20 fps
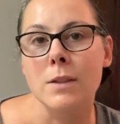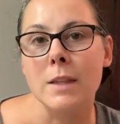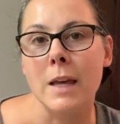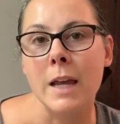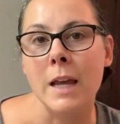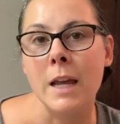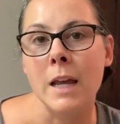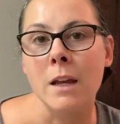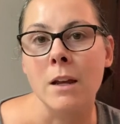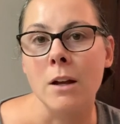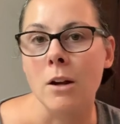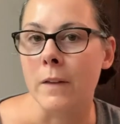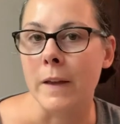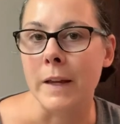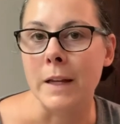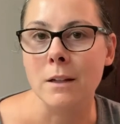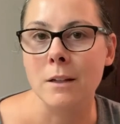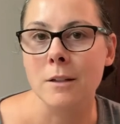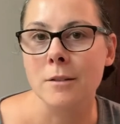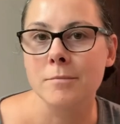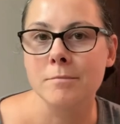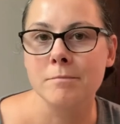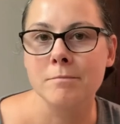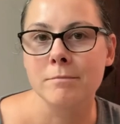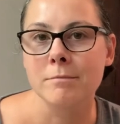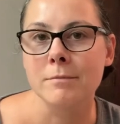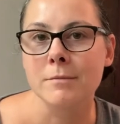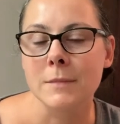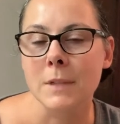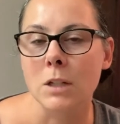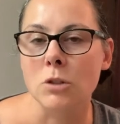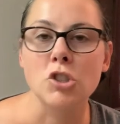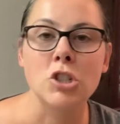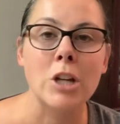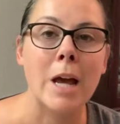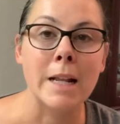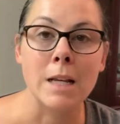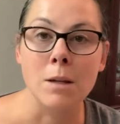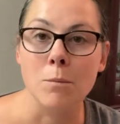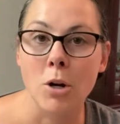They are like little
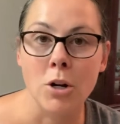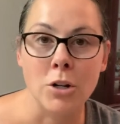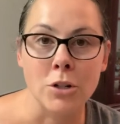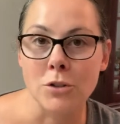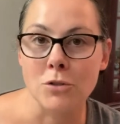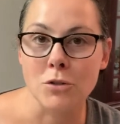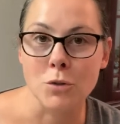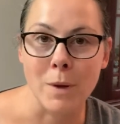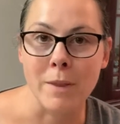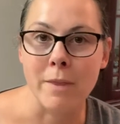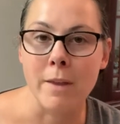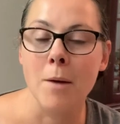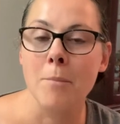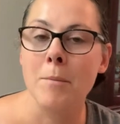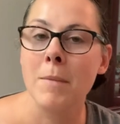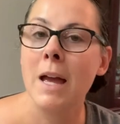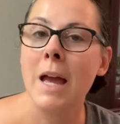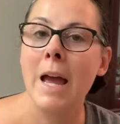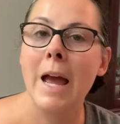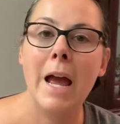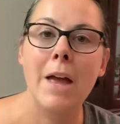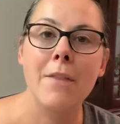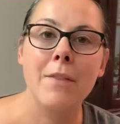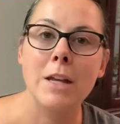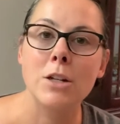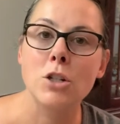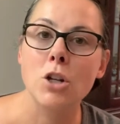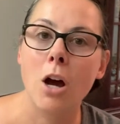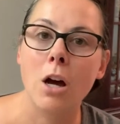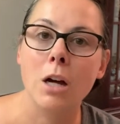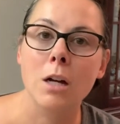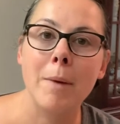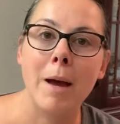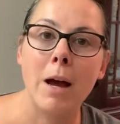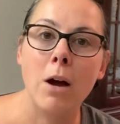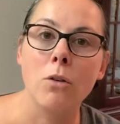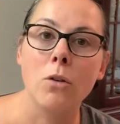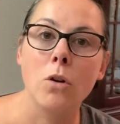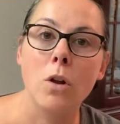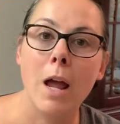chatting partners with him. And they talk
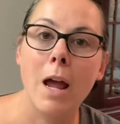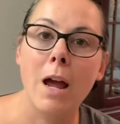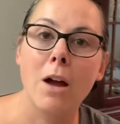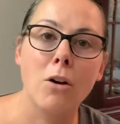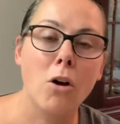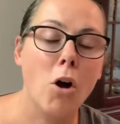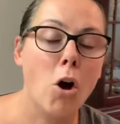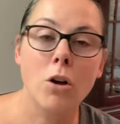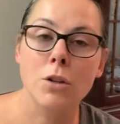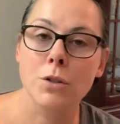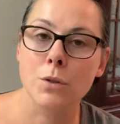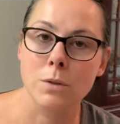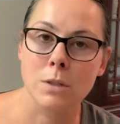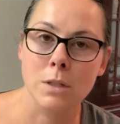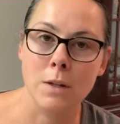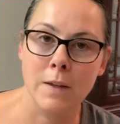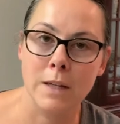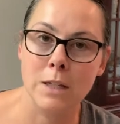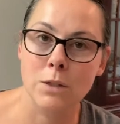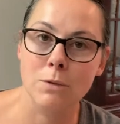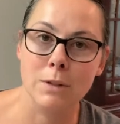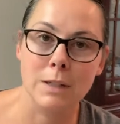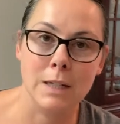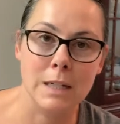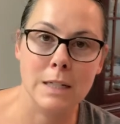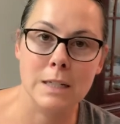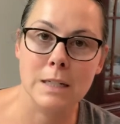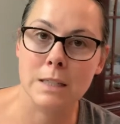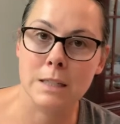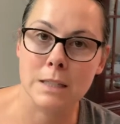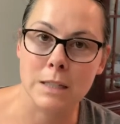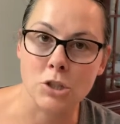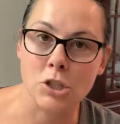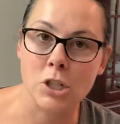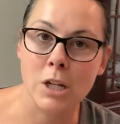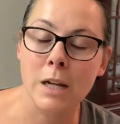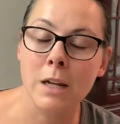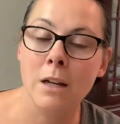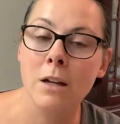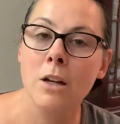about all sorts of things related to
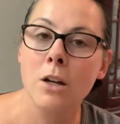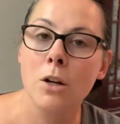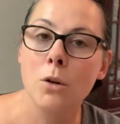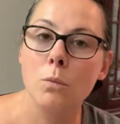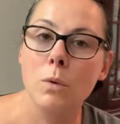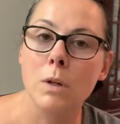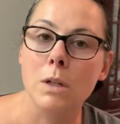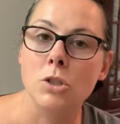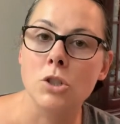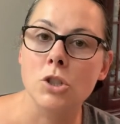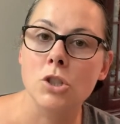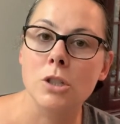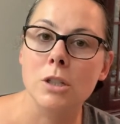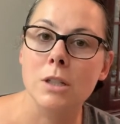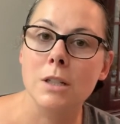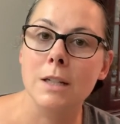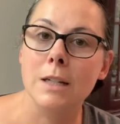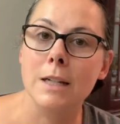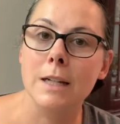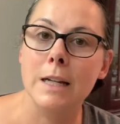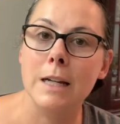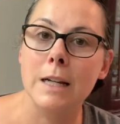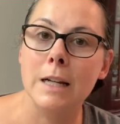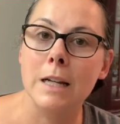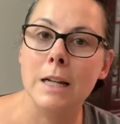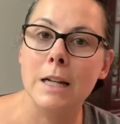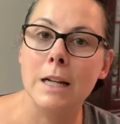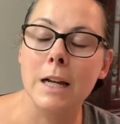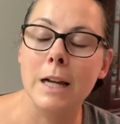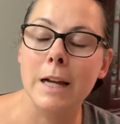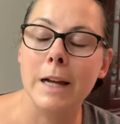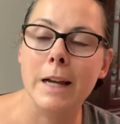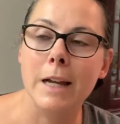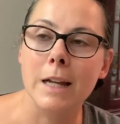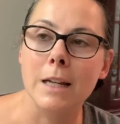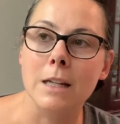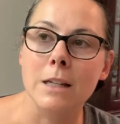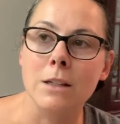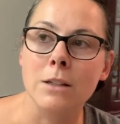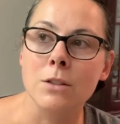stitching, which
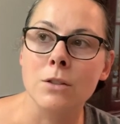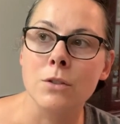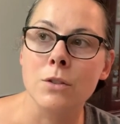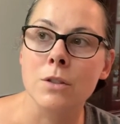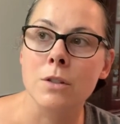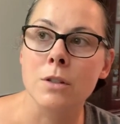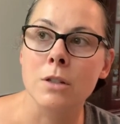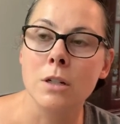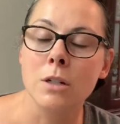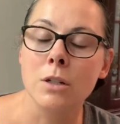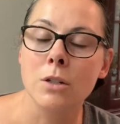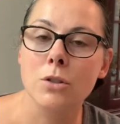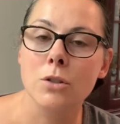it is